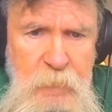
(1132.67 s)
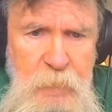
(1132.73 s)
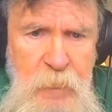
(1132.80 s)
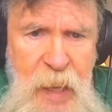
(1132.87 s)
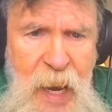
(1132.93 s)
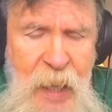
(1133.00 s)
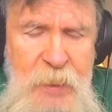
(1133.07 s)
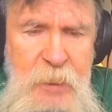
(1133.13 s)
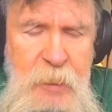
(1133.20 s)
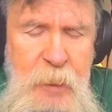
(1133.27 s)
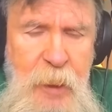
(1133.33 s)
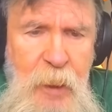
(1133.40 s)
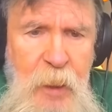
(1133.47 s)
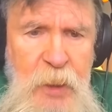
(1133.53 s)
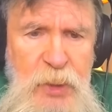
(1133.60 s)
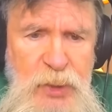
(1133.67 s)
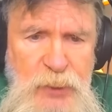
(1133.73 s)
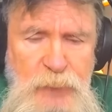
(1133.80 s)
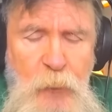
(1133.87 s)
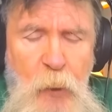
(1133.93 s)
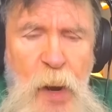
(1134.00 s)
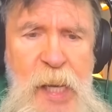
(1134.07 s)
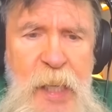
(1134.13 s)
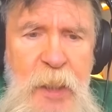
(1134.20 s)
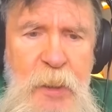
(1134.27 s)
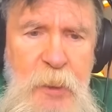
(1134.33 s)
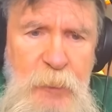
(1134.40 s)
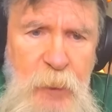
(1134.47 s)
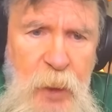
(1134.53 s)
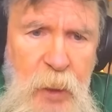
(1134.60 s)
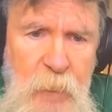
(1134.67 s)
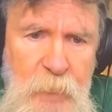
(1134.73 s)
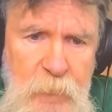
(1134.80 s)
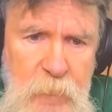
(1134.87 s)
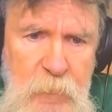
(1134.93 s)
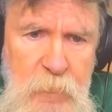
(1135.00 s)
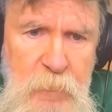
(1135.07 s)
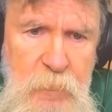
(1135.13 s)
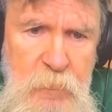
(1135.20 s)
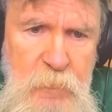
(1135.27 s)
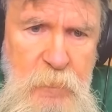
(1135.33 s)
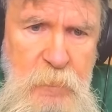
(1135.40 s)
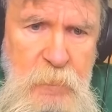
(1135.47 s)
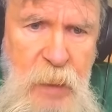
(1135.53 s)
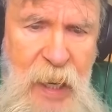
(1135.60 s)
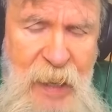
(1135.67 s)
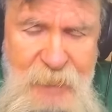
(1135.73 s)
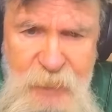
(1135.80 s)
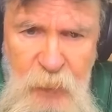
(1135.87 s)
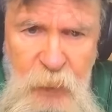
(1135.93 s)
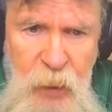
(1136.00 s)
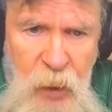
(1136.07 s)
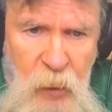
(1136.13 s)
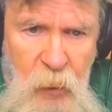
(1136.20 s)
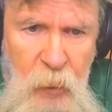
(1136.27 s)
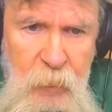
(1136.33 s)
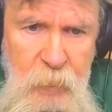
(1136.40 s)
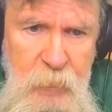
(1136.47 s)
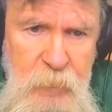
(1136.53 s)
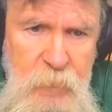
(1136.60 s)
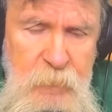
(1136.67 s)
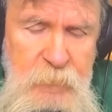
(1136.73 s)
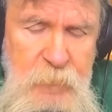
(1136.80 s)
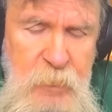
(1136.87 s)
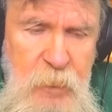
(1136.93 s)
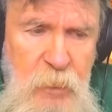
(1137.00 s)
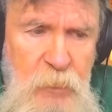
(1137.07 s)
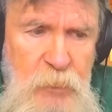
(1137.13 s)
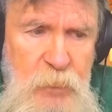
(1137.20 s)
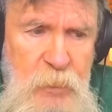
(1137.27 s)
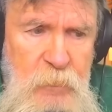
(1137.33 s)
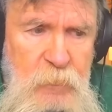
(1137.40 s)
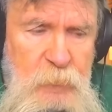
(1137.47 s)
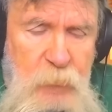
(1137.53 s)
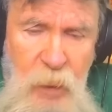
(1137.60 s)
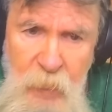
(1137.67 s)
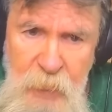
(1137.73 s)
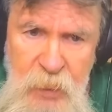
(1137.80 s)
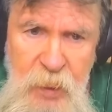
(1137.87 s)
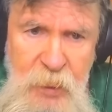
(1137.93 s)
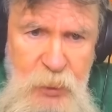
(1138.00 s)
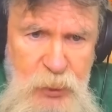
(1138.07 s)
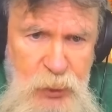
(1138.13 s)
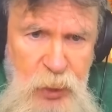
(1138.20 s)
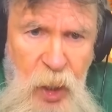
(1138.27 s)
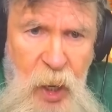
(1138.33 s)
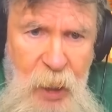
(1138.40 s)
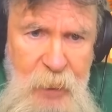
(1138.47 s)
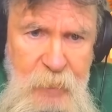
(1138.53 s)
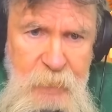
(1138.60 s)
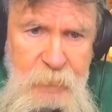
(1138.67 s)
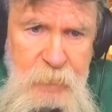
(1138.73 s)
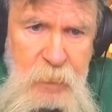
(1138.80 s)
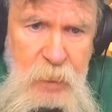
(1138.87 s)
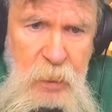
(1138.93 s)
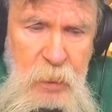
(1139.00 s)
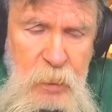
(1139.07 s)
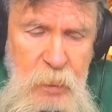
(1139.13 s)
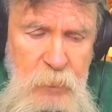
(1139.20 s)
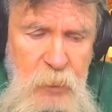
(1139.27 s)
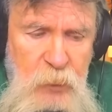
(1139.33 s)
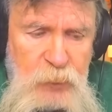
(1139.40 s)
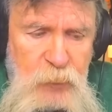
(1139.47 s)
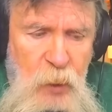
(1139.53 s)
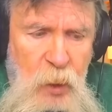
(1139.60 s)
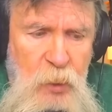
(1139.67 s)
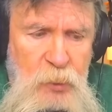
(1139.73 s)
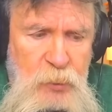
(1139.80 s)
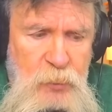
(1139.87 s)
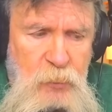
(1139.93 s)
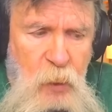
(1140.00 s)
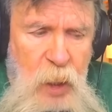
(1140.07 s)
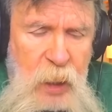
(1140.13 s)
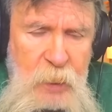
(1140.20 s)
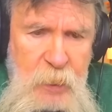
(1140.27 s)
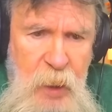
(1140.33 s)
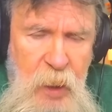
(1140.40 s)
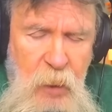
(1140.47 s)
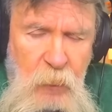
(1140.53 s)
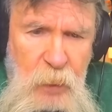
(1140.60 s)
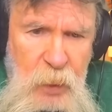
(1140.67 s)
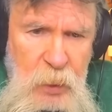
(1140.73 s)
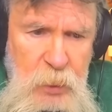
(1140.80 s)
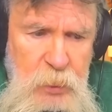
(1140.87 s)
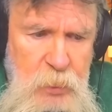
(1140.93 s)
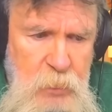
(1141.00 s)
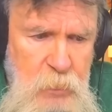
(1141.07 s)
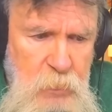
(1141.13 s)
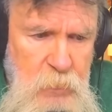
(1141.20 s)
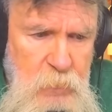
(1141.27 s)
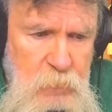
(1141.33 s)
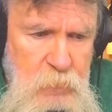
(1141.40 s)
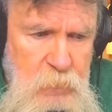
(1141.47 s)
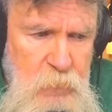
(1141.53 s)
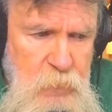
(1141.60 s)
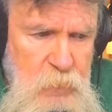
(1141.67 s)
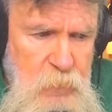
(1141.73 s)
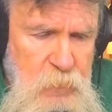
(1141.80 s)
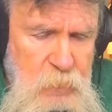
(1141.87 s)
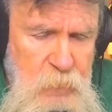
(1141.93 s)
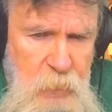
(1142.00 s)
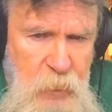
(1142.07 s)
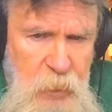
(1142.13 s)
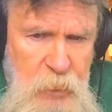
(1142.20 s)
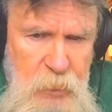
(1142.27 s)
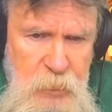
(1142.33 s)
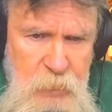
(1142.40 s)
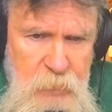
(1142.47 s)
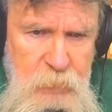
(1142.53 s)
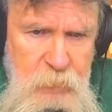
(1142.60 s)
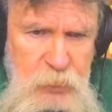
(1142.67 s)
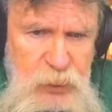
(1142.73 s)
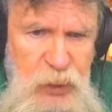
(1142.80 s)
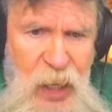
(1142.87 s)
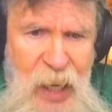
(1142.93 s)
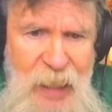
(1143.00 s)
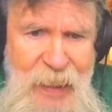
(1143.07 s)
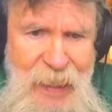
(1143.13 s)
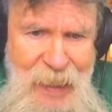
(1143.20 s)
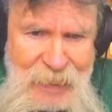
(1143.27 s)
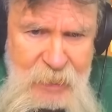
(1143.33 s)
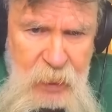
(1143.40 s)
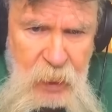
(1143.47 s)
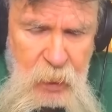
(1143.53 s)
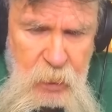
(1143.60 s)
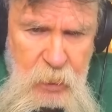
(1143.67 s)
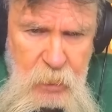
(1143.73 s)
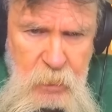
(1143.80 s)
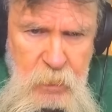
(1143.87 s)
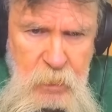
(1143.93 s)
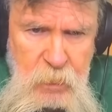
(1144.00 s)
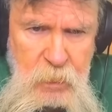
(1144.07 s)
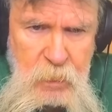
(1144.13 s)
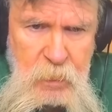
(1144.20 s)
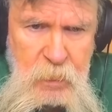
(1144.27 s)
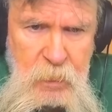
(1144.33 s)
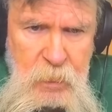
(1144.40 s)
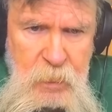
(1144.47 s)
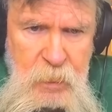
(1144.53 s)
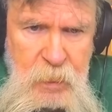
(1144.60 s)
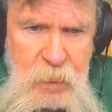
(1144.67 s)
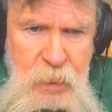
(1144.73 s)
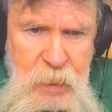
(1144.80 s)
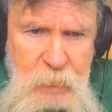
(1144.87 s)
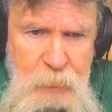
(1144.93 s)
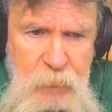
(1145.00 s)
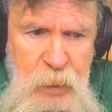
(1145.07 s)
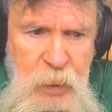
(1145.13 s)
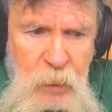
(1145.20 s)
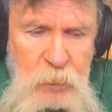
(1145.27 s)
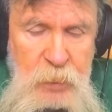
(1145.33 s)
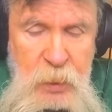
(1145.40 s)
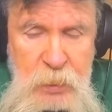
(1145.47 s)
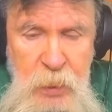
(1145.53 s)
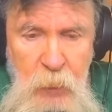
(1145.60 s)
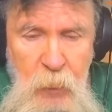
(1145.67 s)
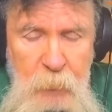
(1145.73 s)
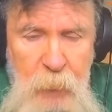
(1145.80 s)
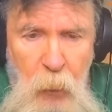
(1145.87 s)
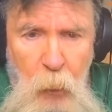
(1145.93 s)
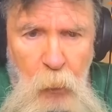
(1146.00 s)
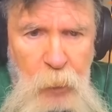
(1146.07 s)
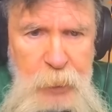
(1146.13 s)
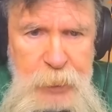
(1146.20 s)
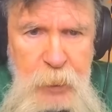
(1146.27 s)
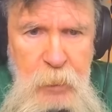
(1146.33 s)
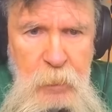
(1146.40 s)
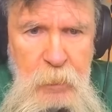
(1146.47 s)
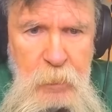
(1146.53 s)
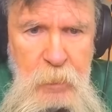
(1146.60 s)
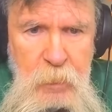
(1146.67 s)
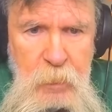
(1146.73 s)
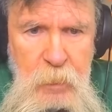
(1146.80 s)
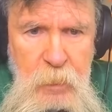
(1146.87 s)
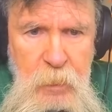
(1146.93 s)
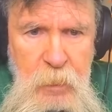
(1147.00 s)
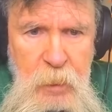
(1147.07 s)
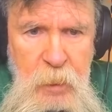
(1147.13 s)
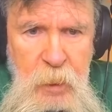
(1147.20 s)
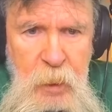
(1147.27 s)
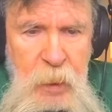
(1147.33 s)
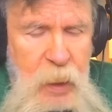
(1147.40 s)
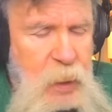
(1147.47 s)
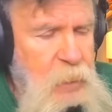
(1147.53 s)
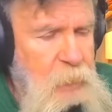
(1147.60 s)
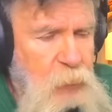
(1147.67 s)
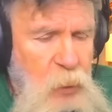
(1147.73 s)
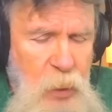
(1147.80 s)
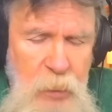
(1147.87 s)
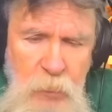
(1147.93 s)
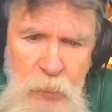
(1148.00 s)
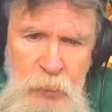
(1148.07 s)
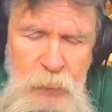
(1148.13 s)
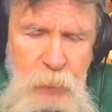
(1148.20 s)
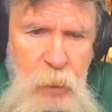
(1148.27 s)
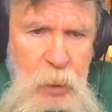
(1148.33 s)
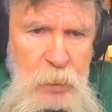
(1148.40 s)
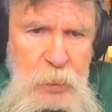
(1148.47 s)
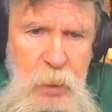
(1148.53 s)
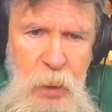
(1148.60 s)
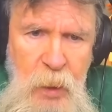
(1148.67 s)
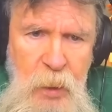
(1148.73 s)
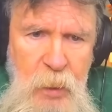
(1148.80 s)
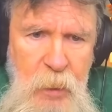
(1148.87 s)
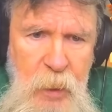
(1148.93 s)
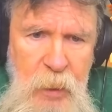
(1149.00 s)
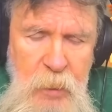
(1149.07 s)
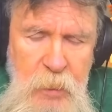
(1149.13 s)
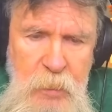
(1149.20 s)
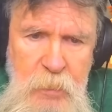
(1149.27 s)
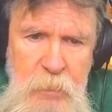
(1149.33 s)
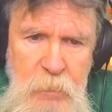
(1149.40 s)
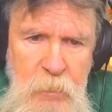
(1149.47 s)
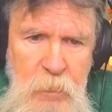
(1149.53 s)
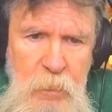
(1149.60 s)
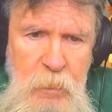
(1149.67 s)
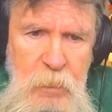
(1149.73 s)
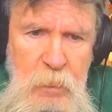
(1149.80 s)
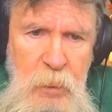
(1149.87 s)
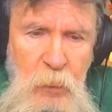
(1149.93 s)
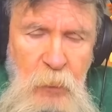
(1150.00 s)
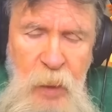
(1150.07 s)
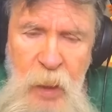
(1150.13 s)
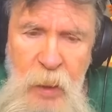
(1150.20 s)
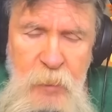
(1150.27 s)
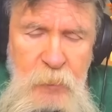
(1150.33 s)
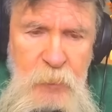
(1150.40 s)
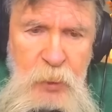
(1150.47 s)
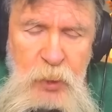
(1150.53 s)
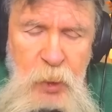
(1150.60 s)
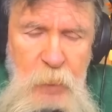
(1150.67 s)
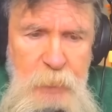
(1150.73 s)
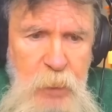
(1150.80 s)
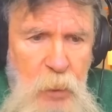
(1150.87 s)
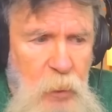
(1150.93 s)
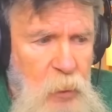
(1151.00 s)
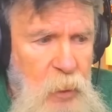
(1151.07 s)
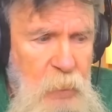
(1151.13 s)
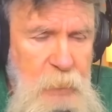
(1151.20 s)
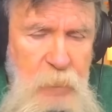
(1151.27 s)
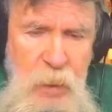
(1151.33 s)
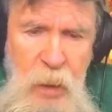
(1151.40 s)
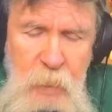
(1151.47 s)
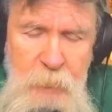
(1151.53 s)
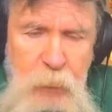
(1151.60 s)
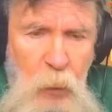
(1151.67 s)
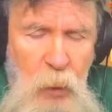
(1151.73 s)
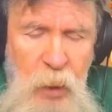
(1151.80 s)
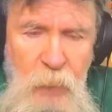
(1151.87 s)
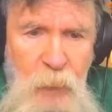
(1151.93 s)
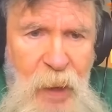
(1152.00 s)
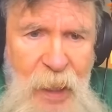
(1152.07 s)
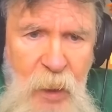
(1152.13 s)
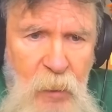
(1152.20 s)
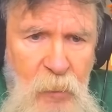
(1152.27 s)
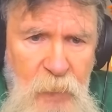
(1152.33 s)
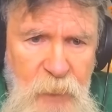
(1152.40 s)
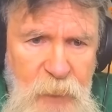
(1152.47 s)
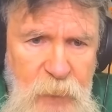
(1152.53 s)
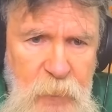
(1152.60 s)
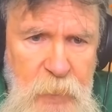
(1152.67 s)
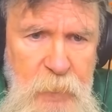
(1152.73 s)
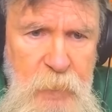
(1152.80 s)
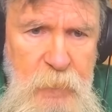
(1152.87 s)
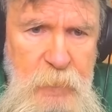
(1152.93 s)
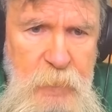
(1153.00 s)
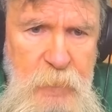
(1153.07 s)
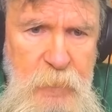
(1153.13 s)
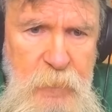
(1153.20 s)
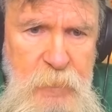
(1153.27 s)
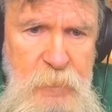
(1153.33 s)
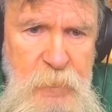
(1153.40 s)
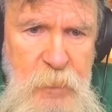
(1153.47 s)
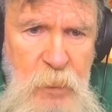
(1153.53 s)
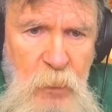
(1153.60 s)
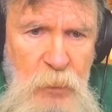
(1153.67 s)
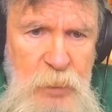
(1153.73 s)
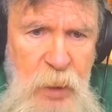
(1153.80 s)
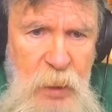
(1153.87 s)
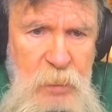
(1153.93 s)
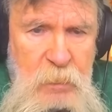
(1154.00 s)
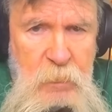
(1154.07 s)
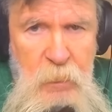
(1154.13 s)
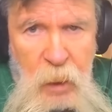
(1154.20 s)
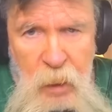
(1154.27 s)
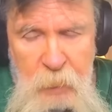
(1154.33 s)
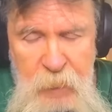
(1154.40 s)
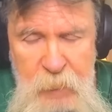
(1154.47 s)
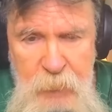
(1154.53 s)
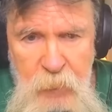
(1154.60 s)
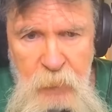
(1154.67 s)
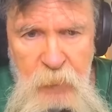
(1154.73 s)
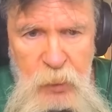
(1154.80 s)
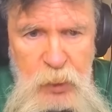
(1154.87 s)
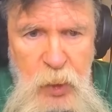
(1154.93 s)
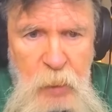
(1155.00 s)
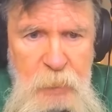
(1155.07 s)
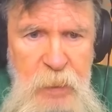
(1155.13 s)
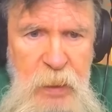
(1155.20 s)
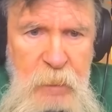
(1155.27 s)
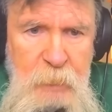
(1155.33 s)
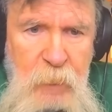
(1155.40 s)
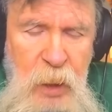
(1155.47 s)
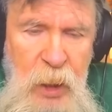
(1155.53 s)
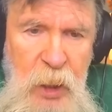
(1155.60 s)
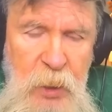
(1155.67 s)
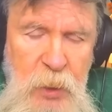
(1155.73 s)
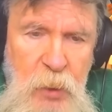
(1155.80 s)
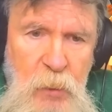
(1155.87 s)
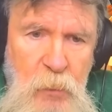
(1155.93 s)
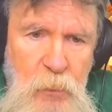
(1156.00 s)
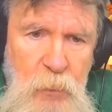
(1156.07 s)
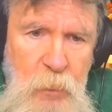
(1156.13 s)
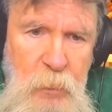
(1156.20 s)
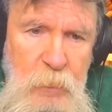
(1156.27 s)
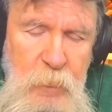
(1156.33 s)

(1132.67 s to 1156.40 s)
accidentally stray into them after dark because you probably get shot. The drug trade there is is gigantic because it's on a port and they can bring those drugs in and they just go down to the shipyard and, and pull it right off. Of course, that's a lot of people on the ship getting money too. And